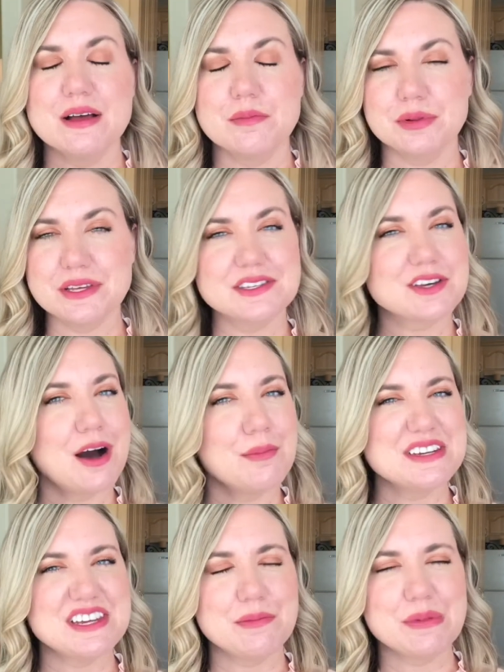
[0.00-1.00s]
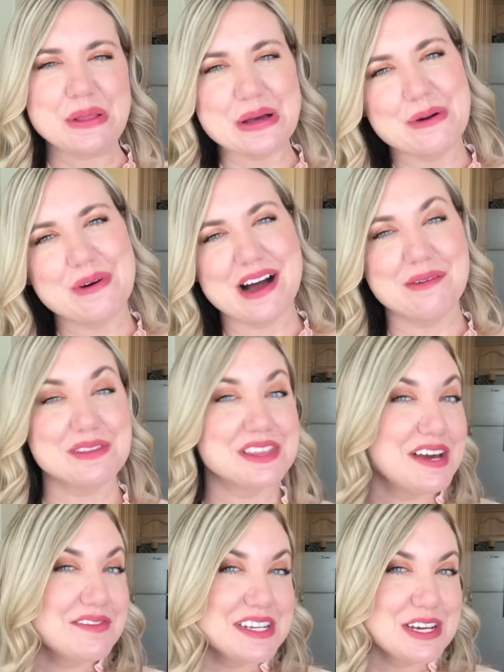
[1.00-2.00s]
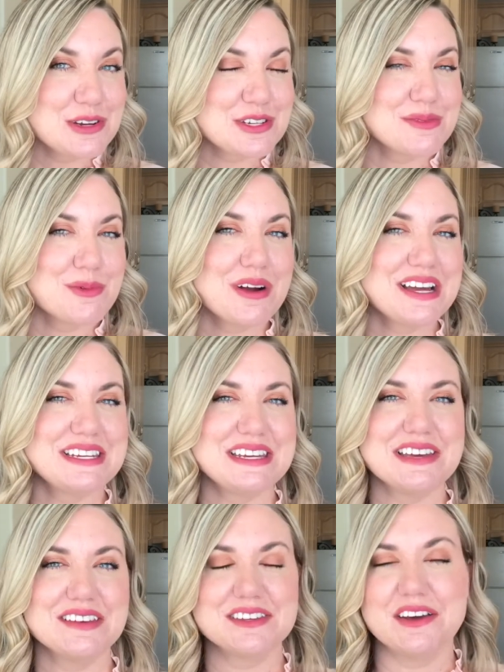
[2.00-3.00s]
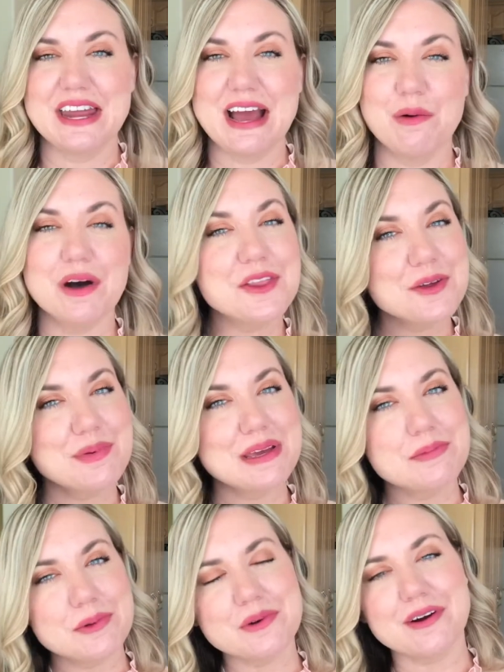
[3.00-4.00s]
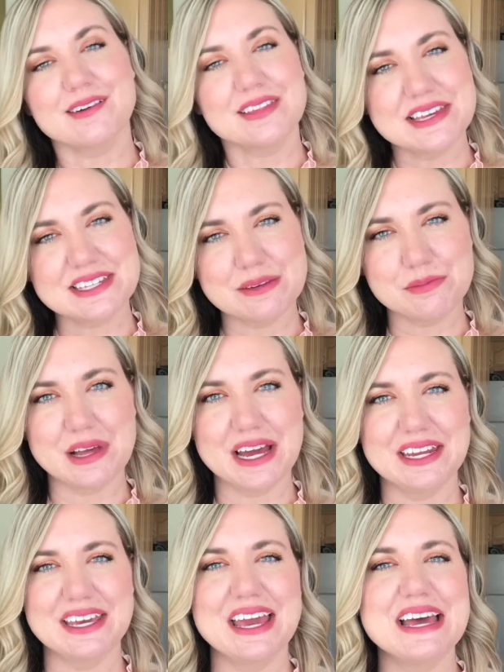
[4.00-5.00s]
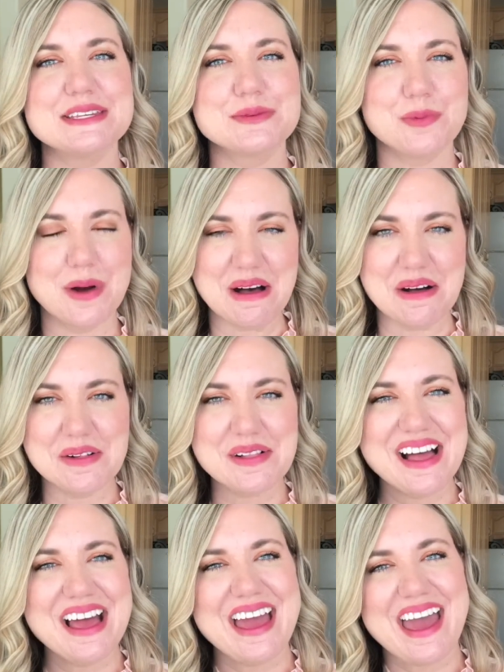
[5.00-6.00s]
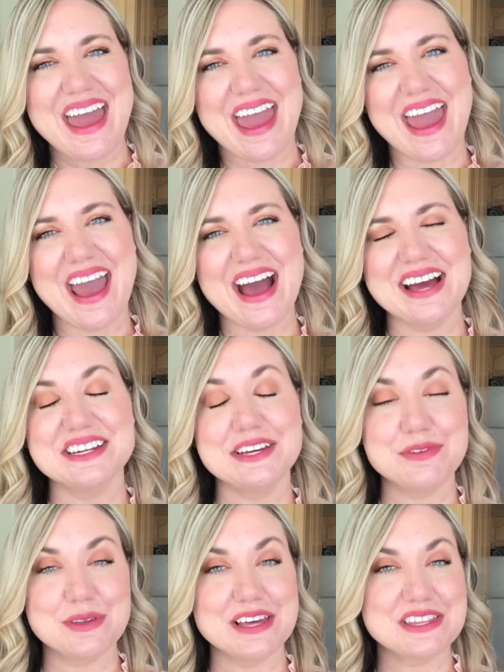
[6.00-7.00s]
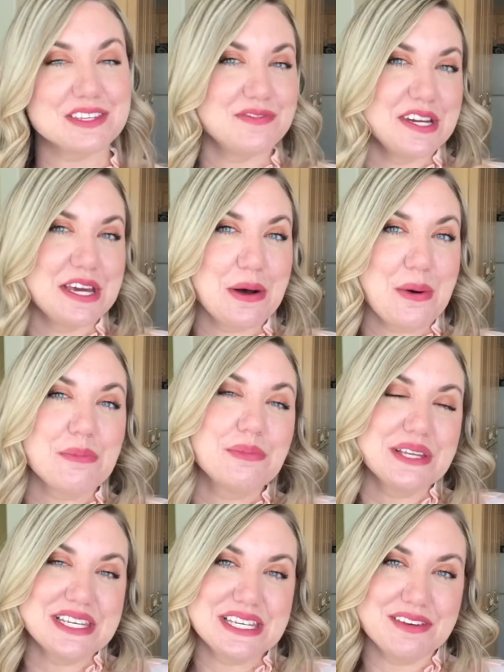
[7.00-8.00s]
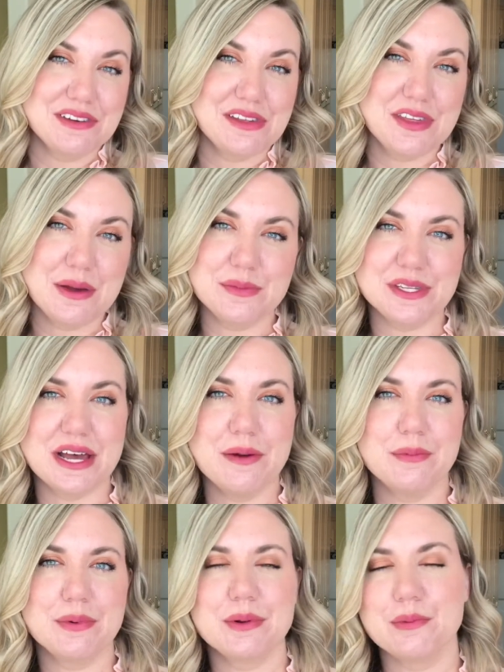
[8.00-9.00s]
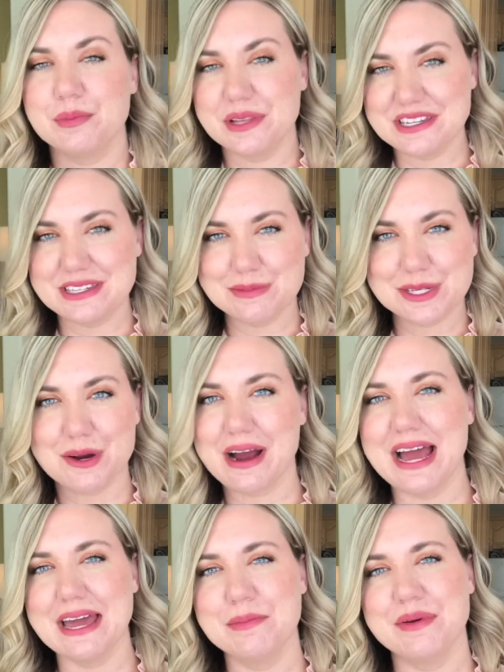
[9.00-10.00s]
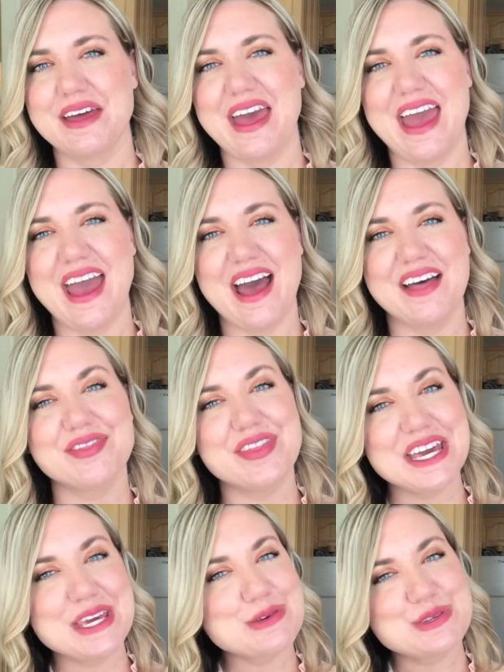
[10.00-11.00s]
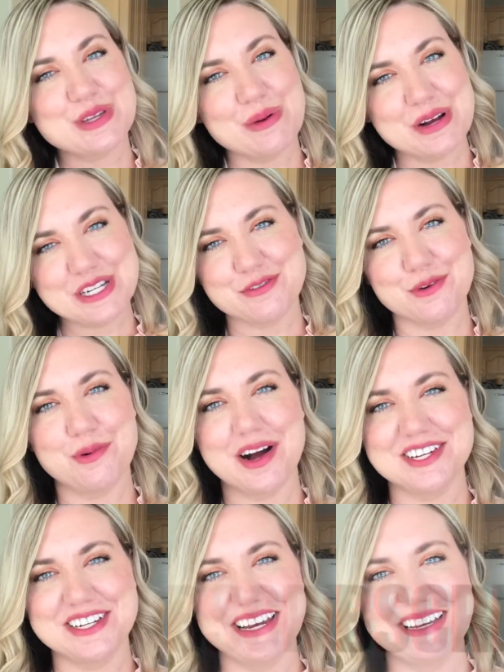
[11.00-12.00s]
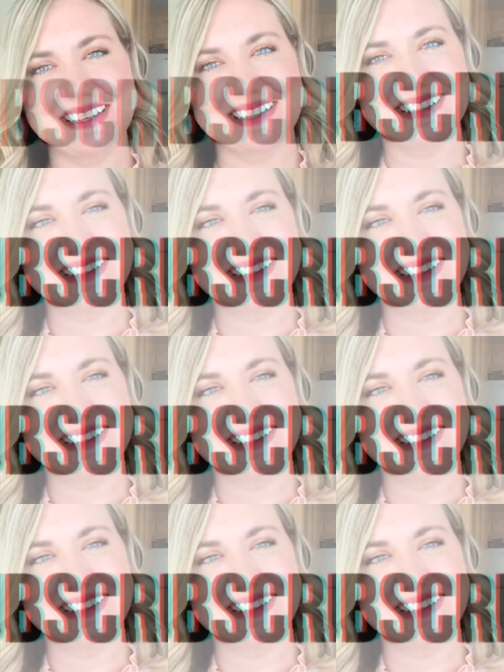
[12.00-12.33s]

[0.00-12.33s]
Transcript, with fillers: Please comment down below. I would love to hear some more ideas on how other people are lesson planning as well. And if you like this video, please give it a thumbs up. Please subscribe and thank you so much for watching.